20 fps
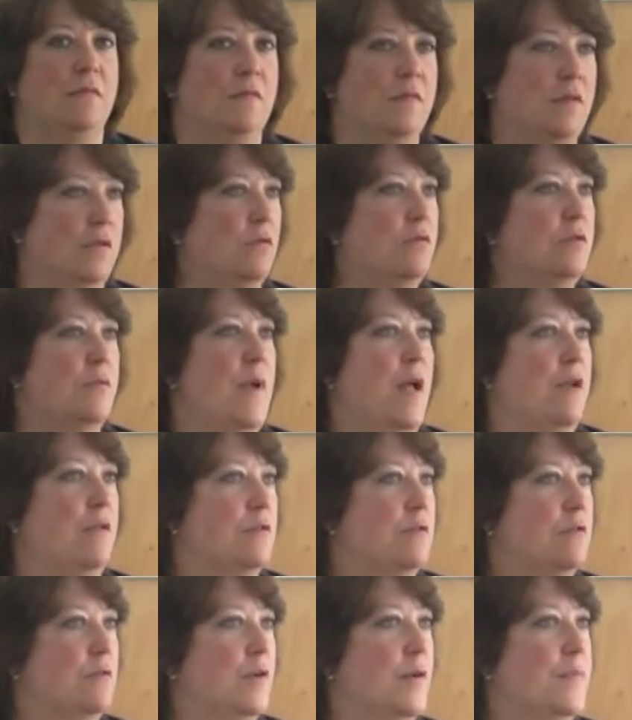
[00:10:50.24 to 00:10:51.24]
those
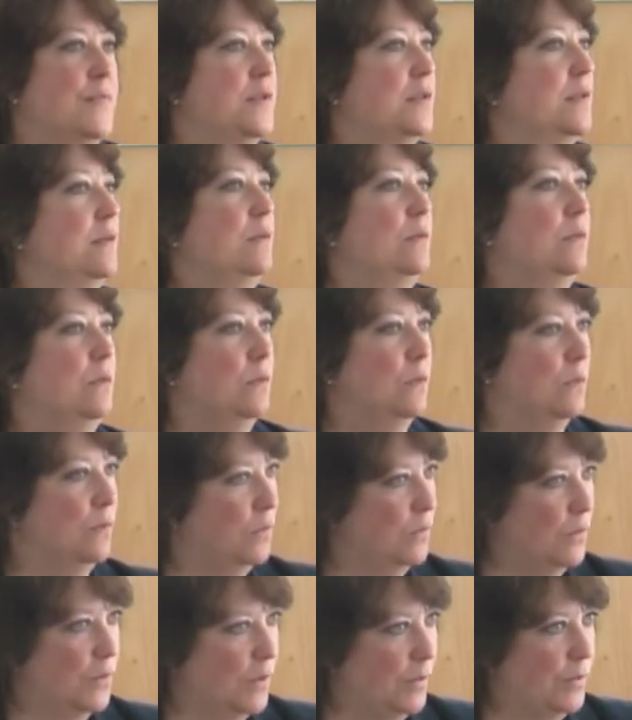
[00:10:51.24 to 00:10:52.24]
manuscripts
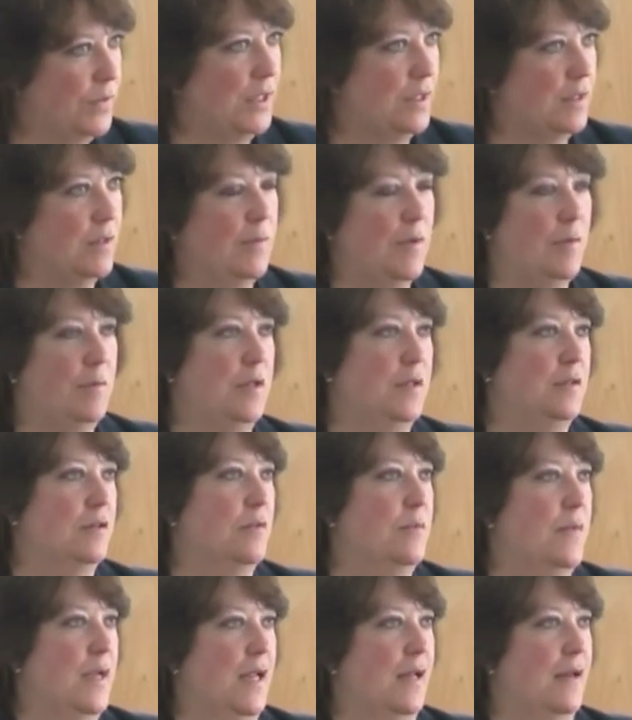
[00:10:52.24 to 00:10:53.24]
will be in the public
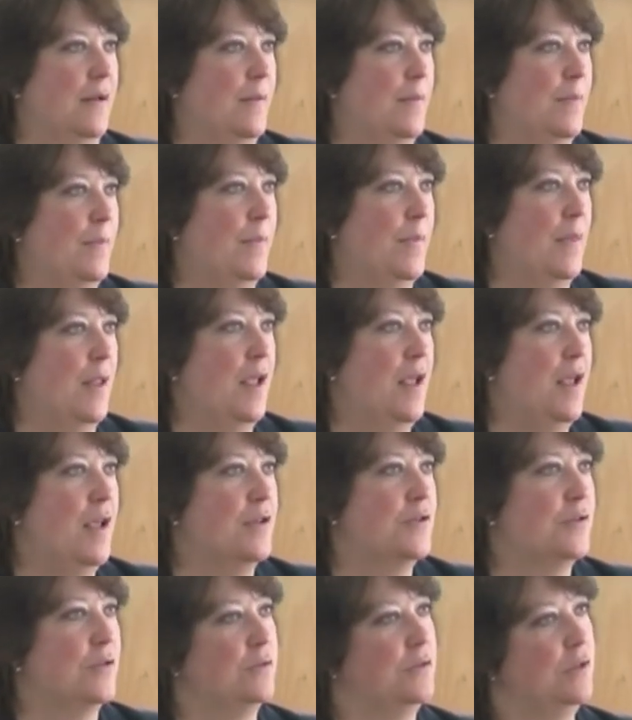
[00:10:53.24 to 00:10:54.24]
domain.
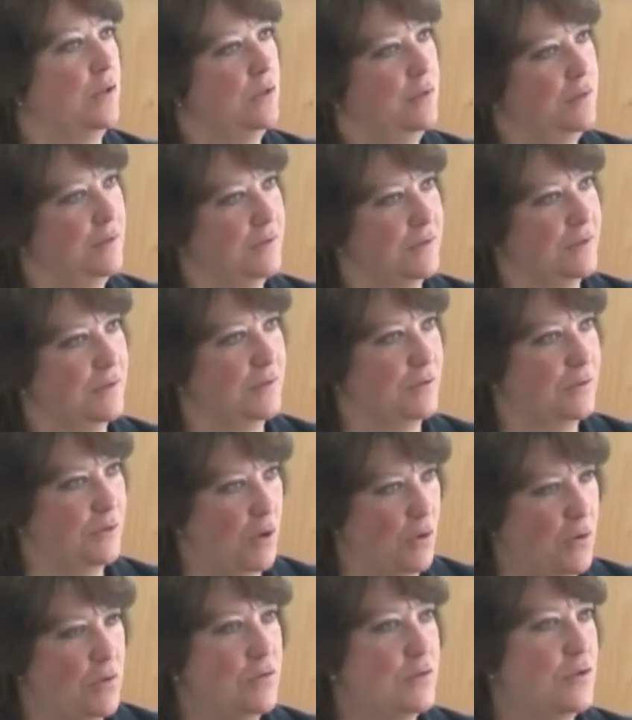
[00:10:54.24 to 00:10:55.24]
So
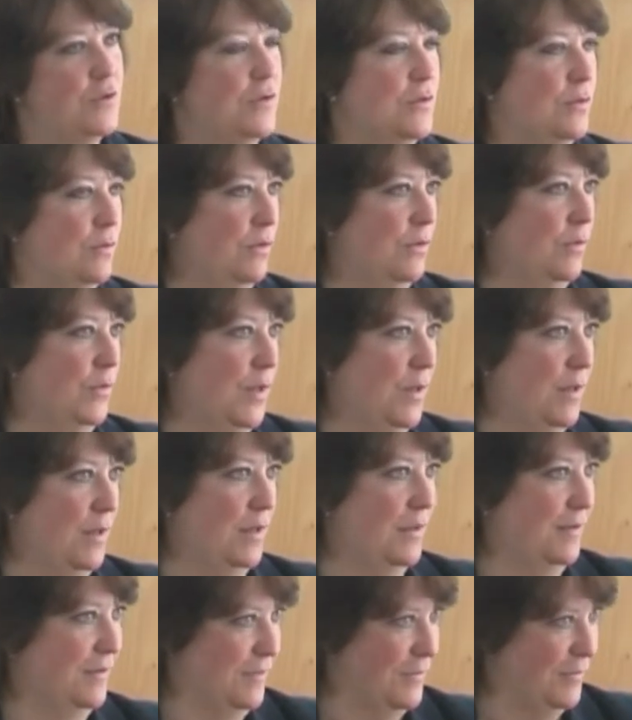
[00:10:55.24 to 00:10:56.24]
those will be
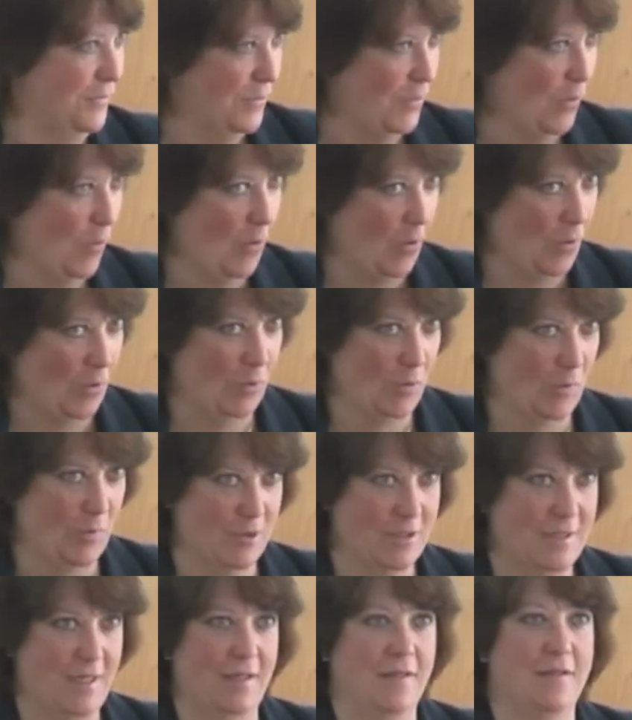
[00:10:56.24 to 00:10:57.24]
no longer
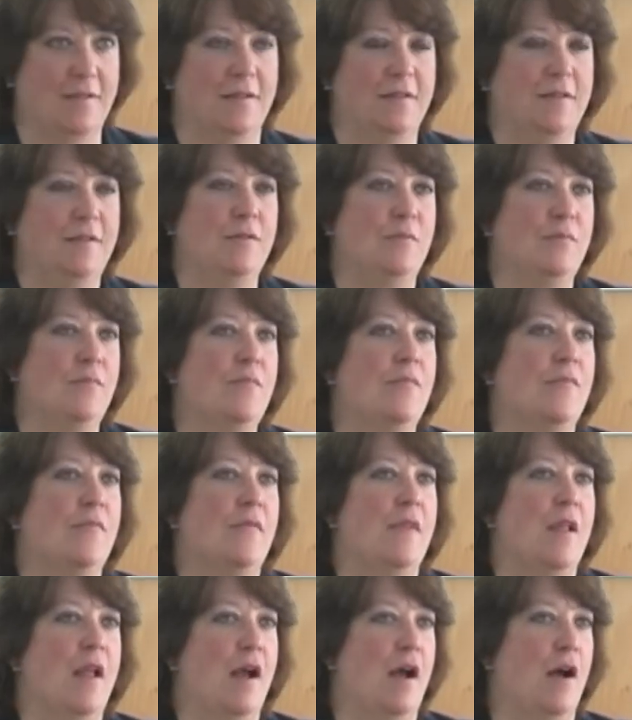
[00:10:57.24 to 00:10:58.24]
protected.
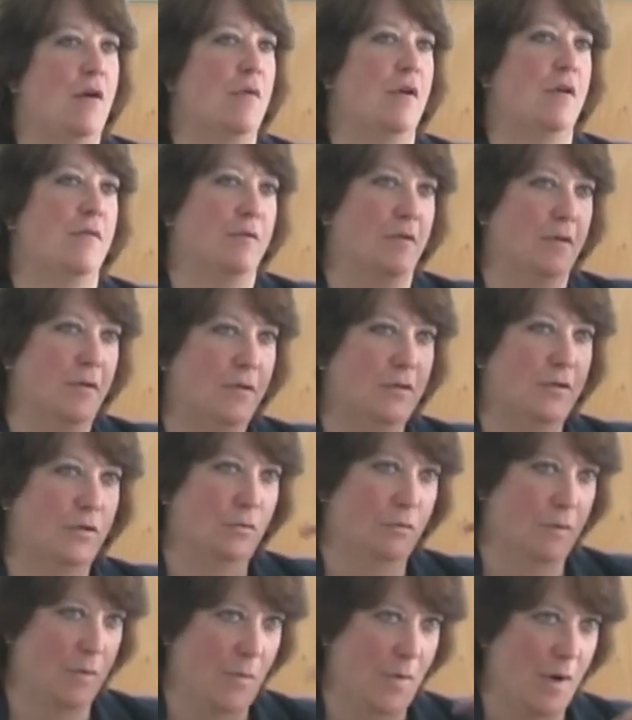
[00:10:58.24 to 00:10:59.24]
However,
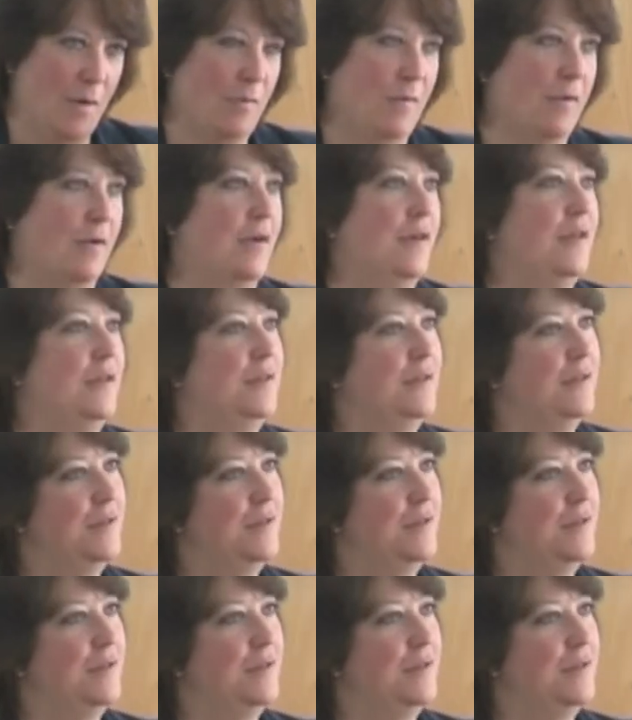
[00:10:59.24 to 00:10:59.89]
do remember